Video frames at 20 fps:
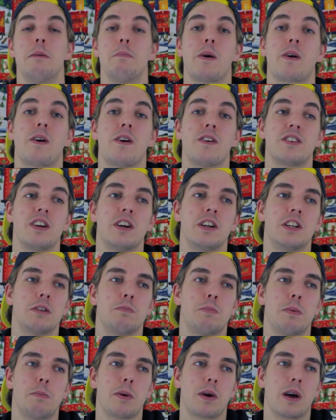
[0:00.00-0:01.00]
because it would
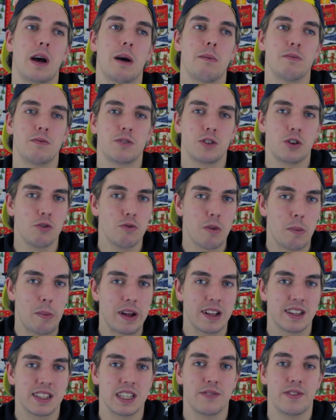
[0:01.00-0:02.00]
just become too
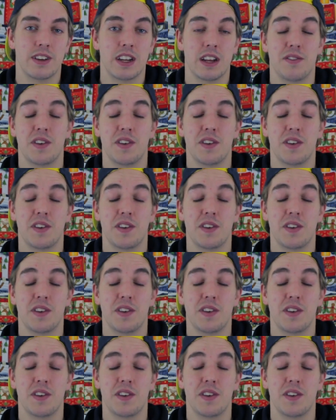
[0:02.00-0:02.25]
repetitive and